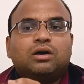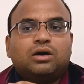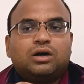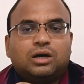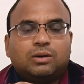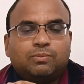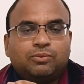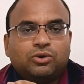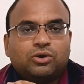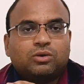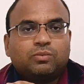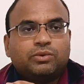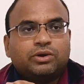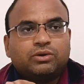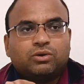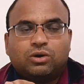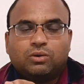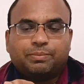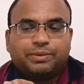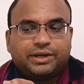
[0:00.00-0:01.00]
abnormal
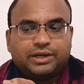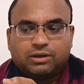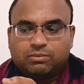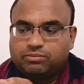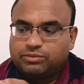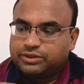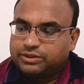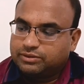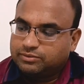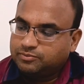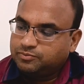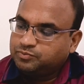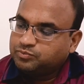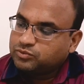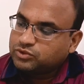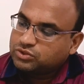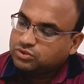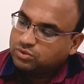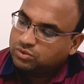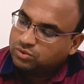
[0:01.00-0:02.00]
copy number.
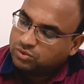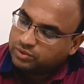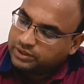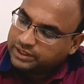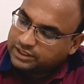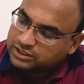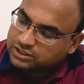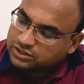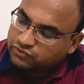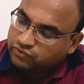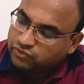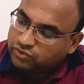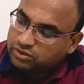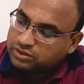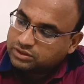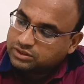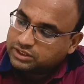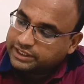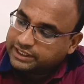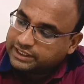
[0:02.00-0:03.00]
So it
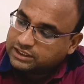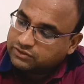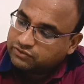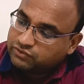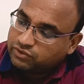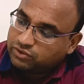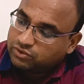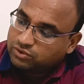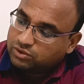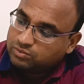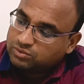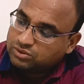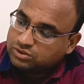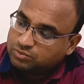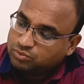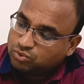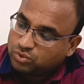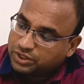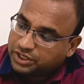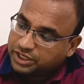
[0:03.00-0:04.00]
states for
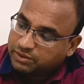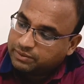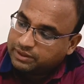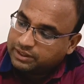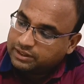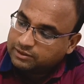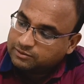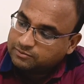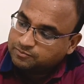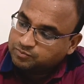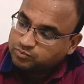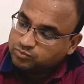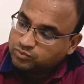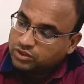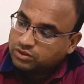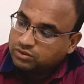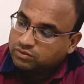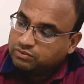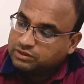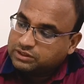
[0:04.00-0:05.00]
chromosome 21,
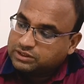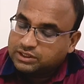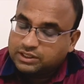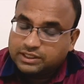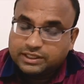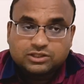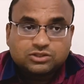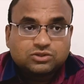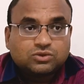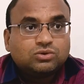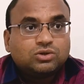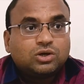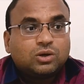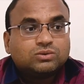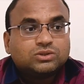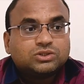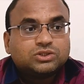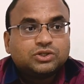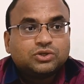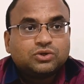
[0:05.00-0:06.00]
which leads to
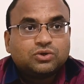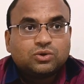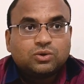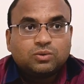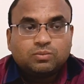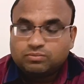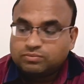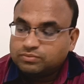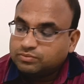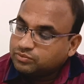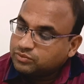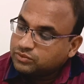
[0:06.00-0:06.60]
Down syndrome,